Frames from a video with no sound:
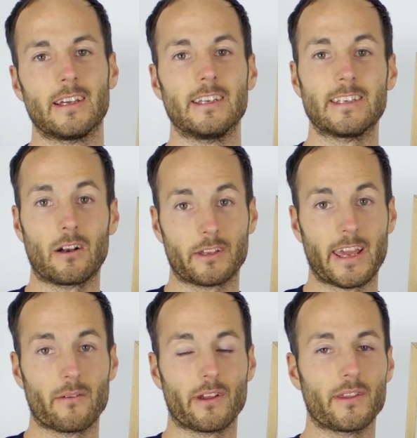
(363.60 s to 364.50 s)
Is that
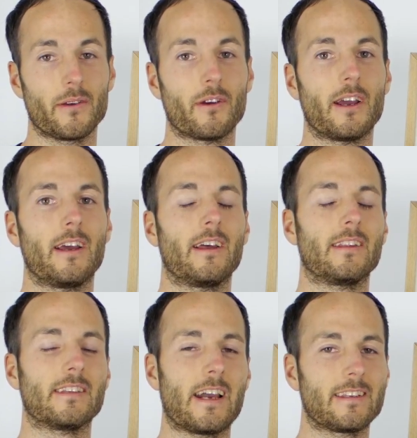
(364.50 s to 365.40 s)
okay with you?
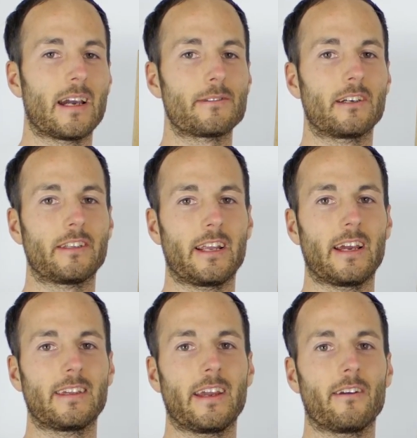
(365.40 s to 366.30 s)
9 times out of 10,
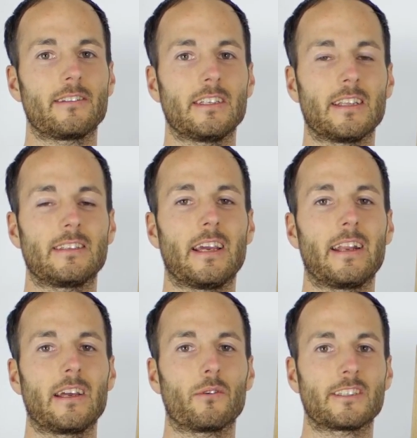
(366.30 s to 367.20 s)
I guarantee the
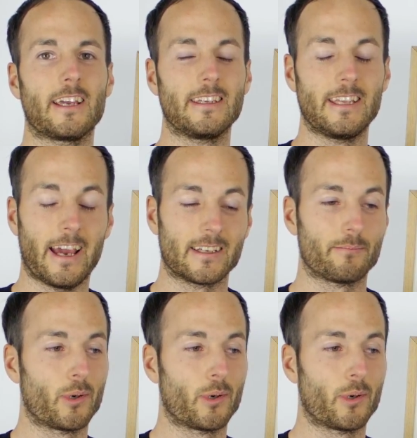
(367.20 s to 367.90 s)
tenant will say yes.